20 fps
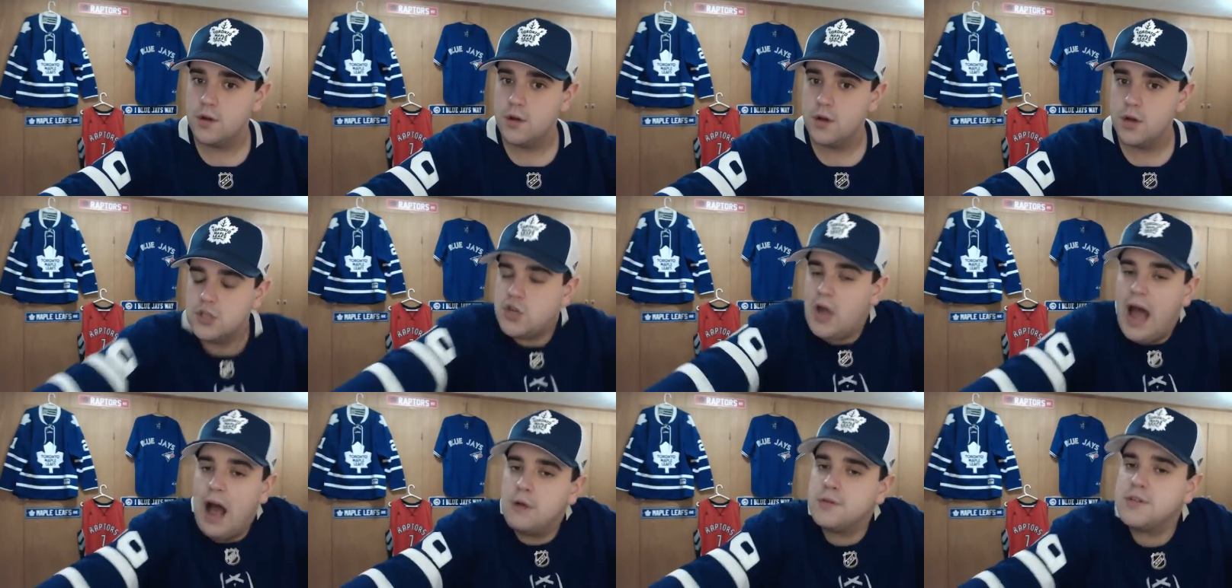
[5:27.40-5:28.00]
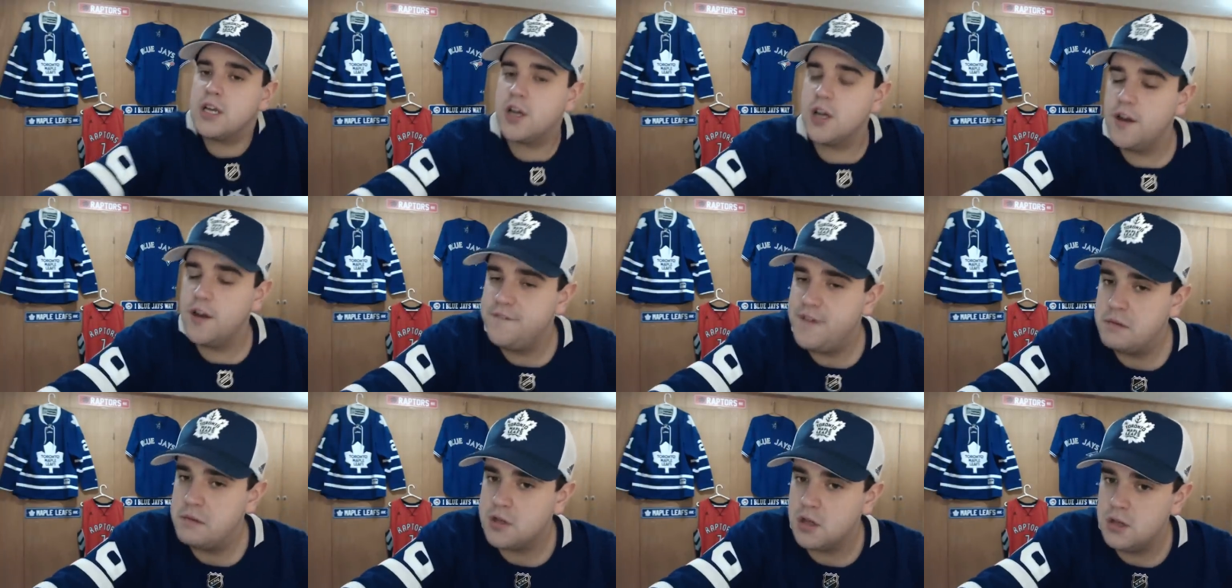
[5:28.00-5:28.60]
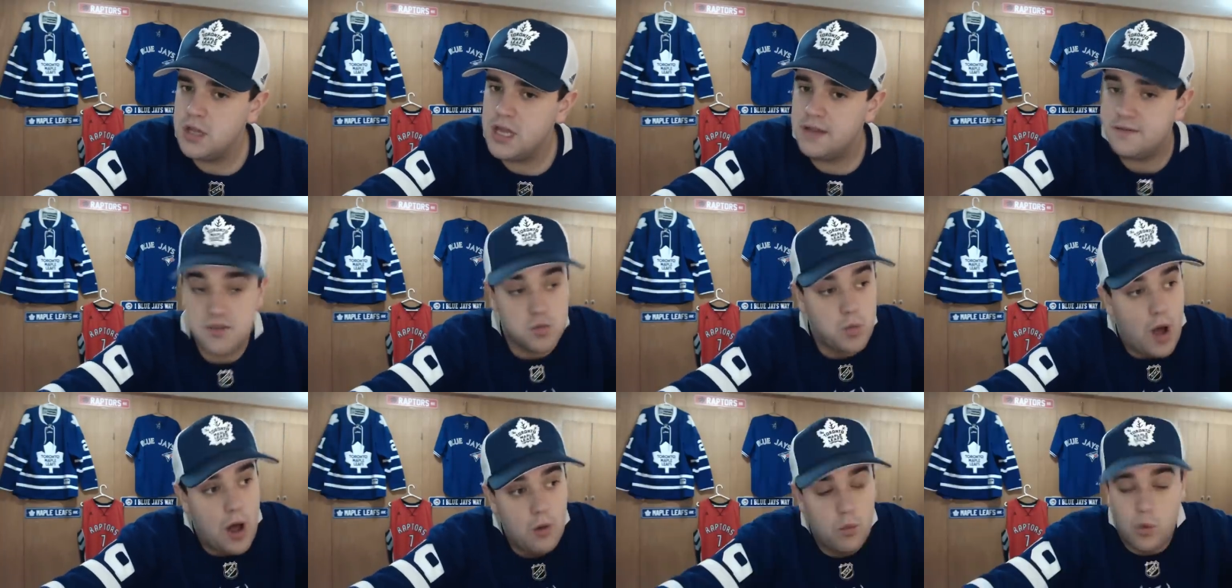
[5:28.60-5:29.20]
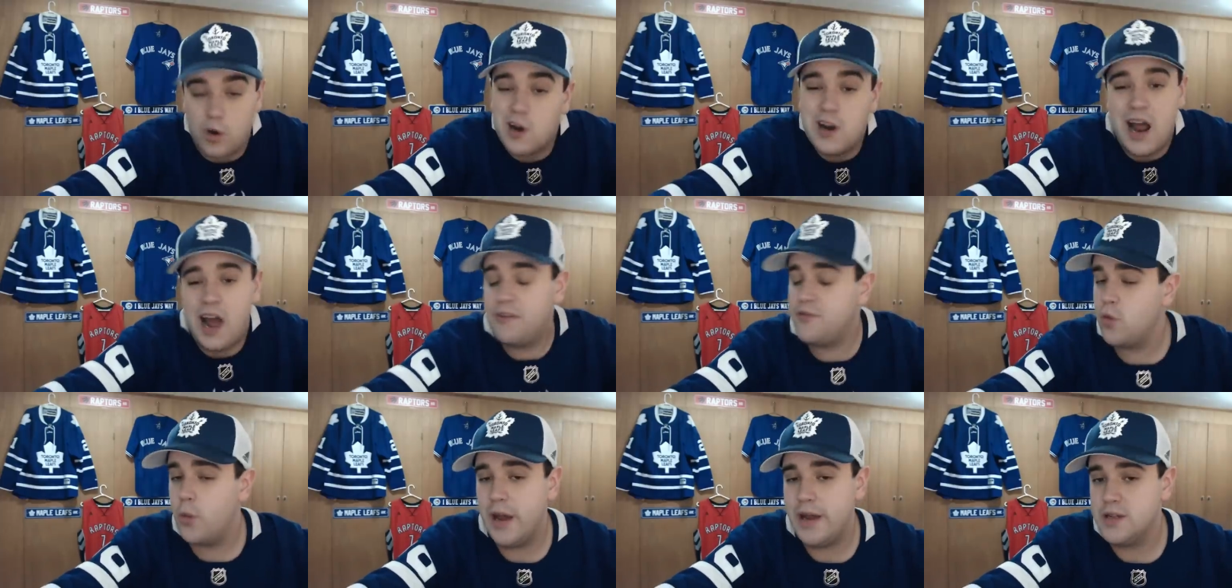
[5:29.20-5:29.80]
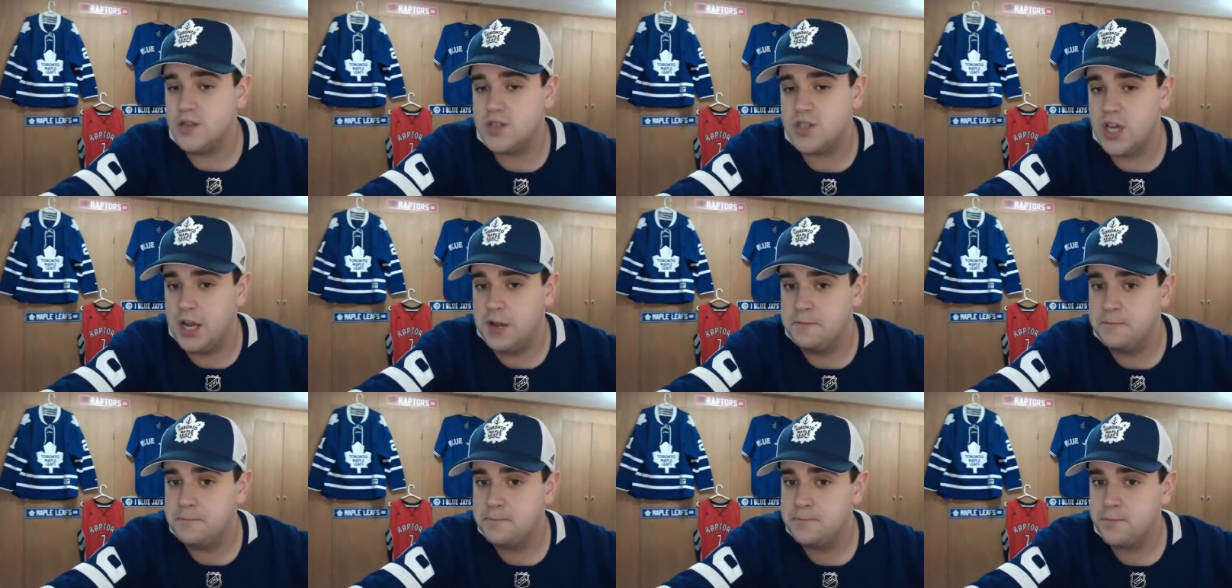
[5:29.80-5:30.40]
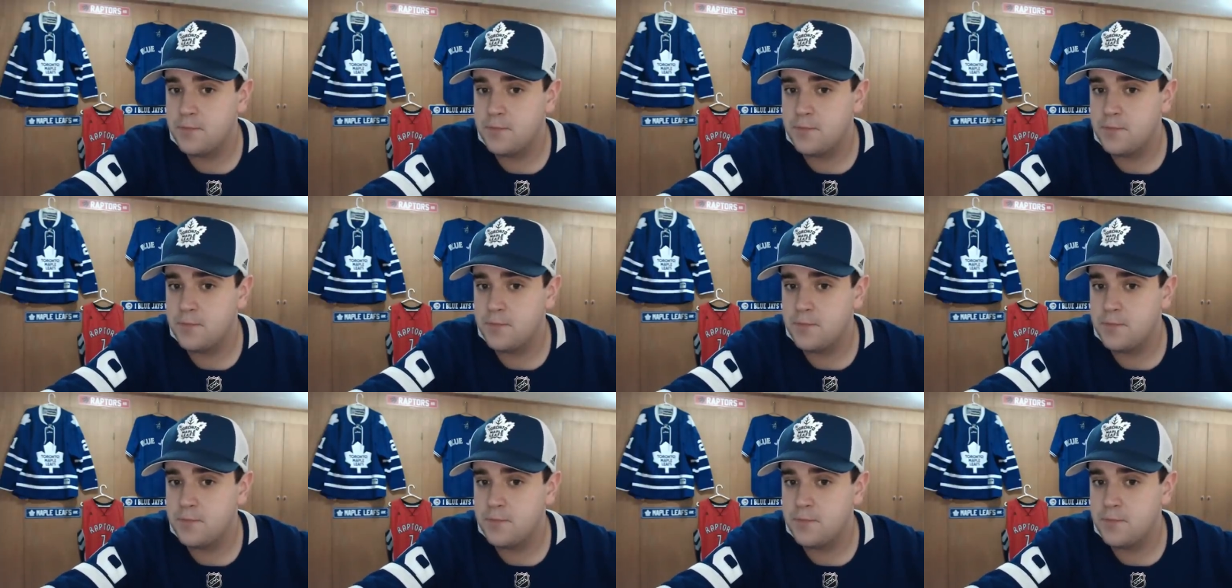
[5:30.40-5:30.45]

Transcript: So how is that going to fit with the Leafs? Well, we're going to have to wait and see.